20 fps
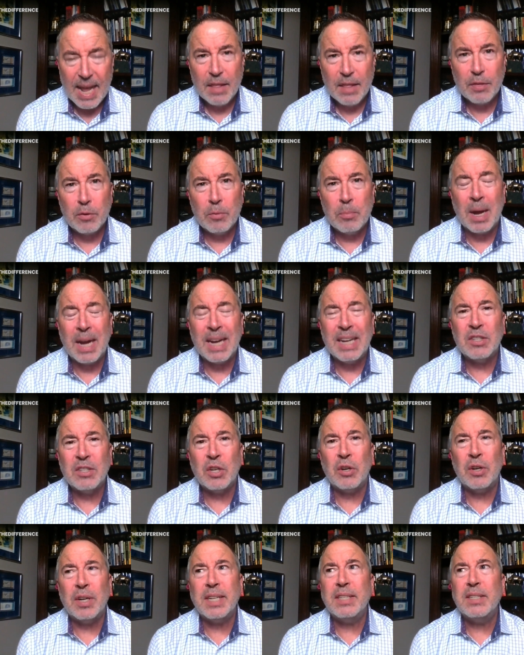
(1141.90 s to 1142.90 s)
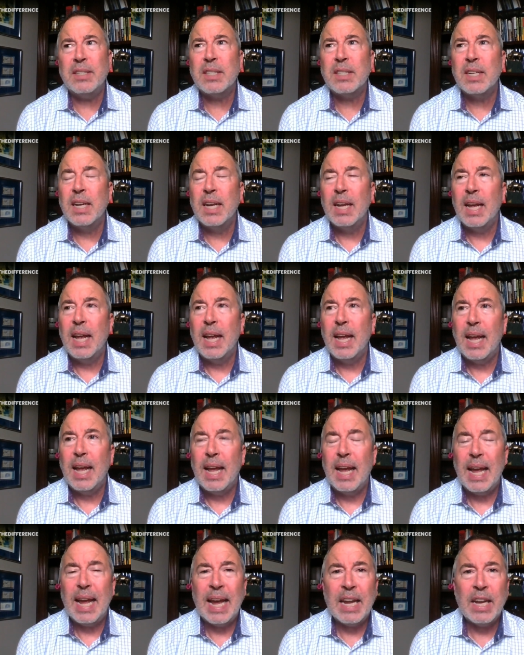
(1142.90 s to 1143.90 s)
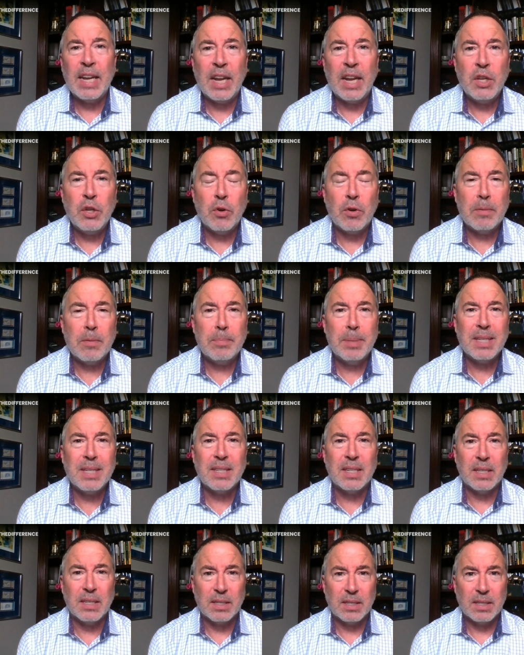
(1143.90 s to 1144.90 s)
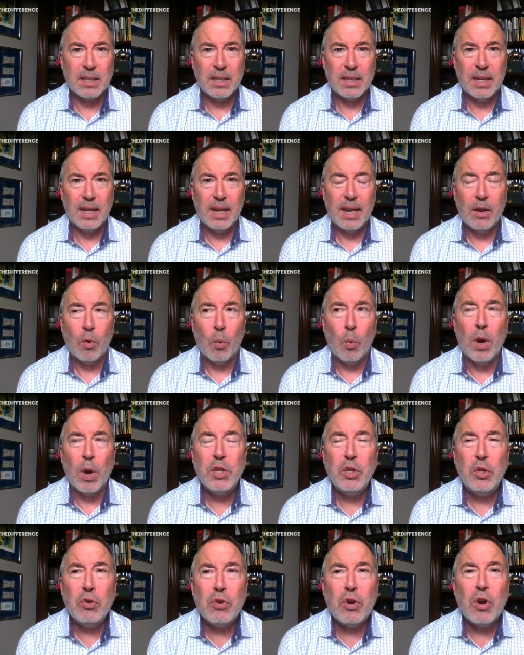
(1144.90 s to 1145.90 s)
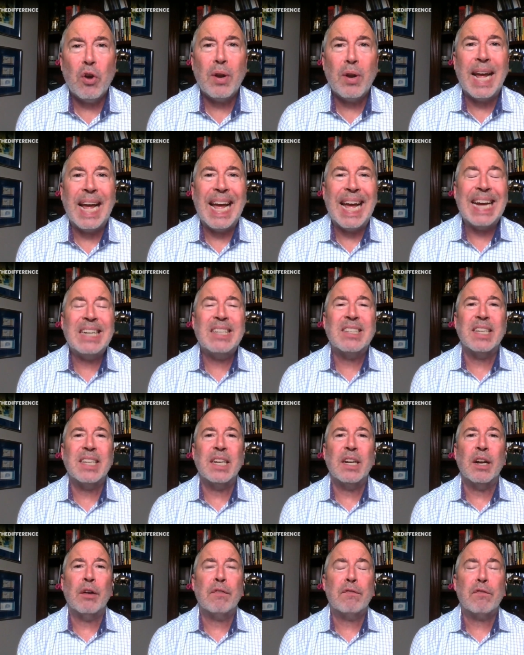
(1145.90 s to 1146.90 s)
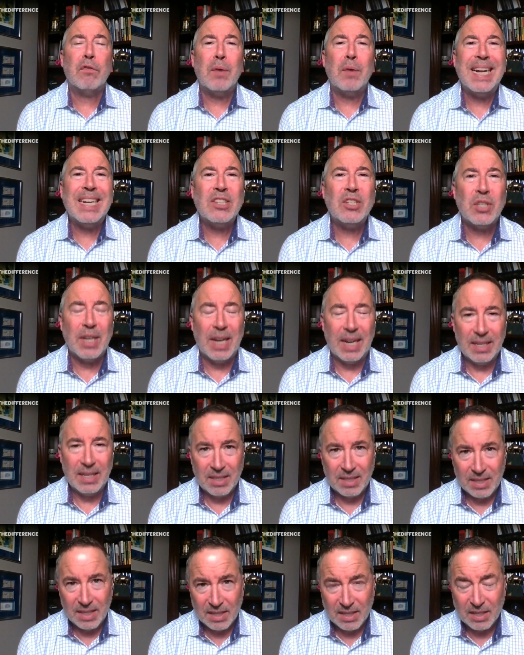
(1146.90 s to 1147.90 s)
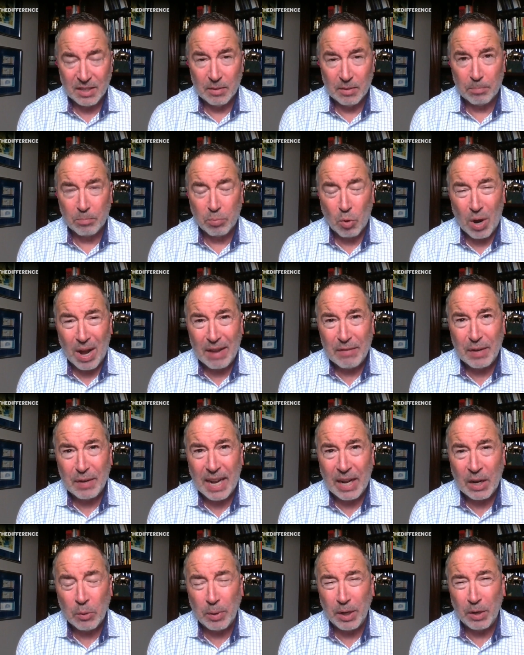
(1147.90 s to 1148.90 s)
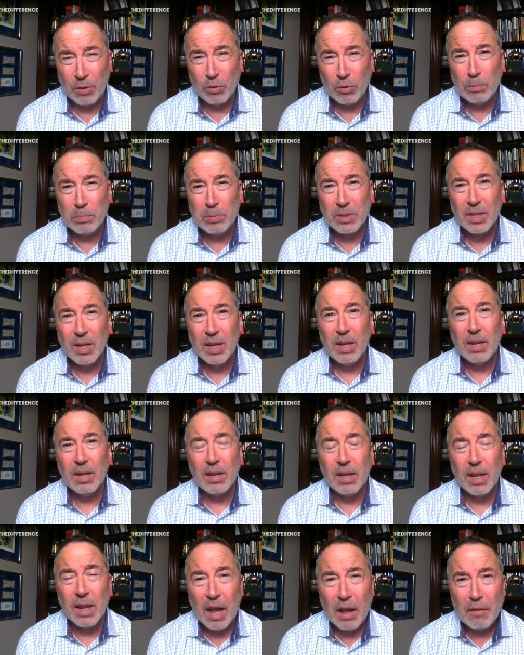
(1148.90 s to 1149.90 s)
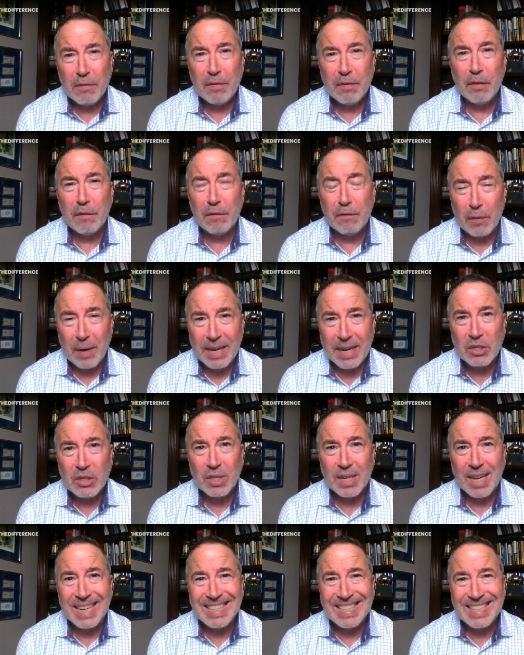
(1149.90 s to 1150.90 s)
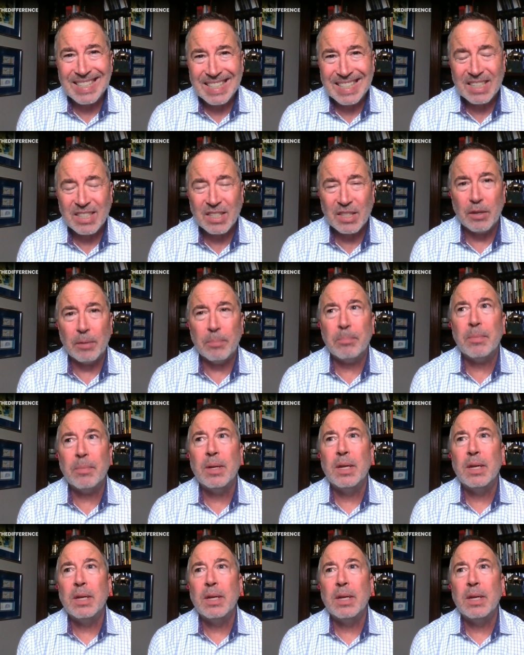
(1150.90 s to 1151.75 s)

through my attorneys. And, and you're in business. When you go to exit a franchise system, private equity groups love the franchise system